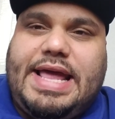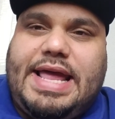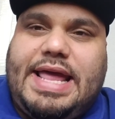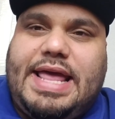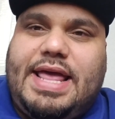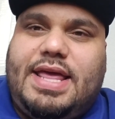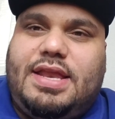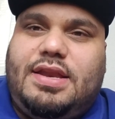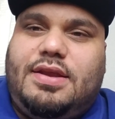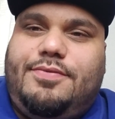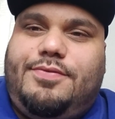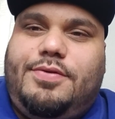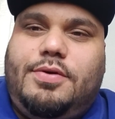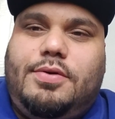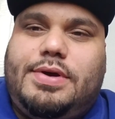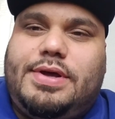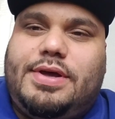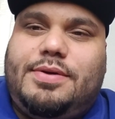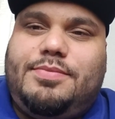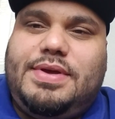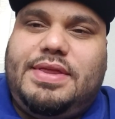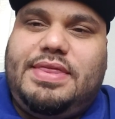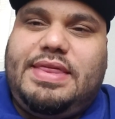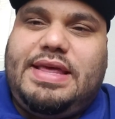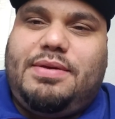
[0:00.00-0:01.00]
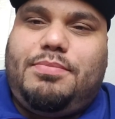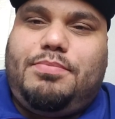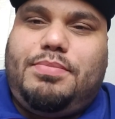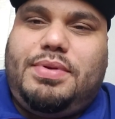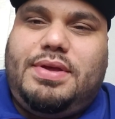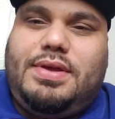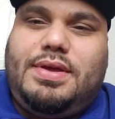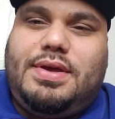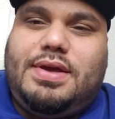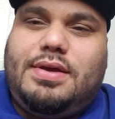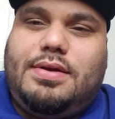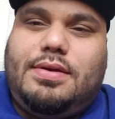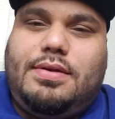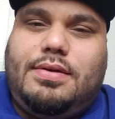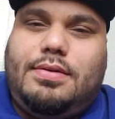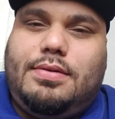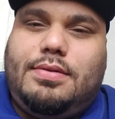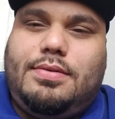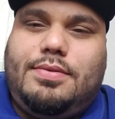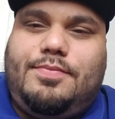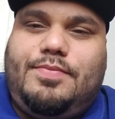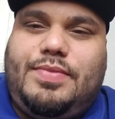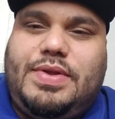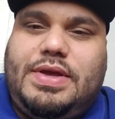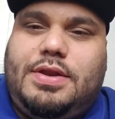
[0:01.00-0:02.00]
And if you come in that big
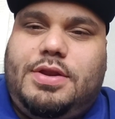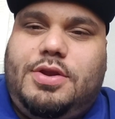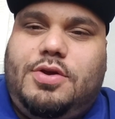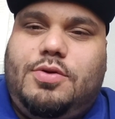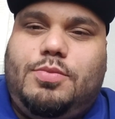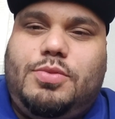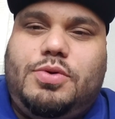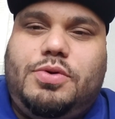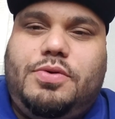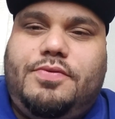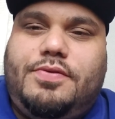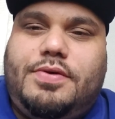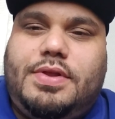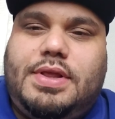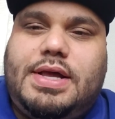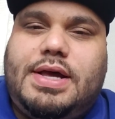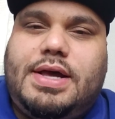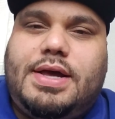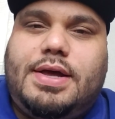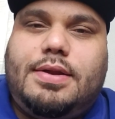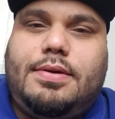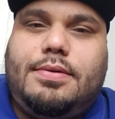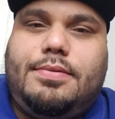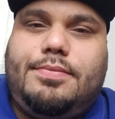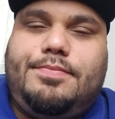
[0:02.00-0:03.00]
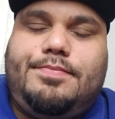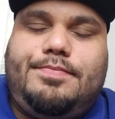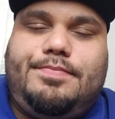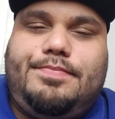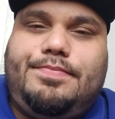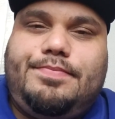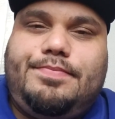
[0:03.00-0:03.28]
and you move a lot,